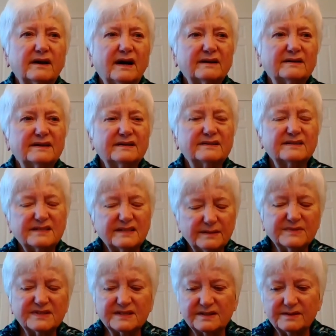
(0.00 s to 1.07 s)
It
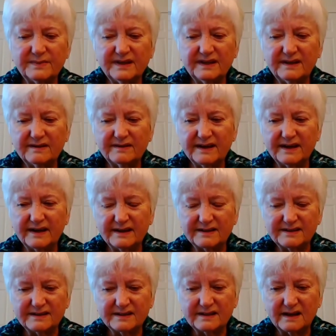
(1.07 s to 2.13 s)
seems to me
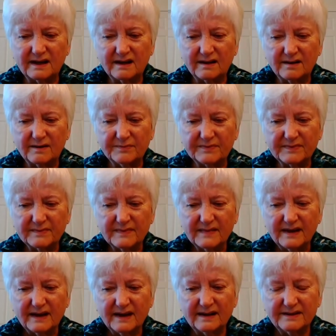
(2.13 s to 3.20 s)
that on
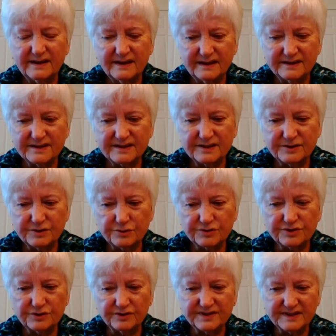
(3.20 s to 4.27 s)
the
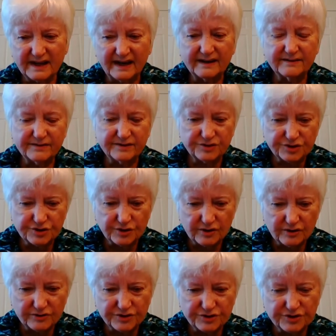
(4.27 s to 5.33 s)
institutional side of the
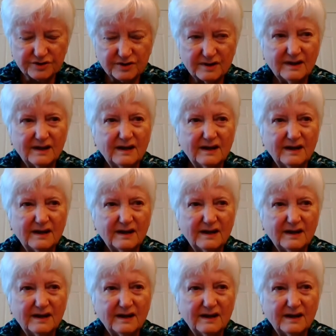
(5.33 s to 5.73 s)
church,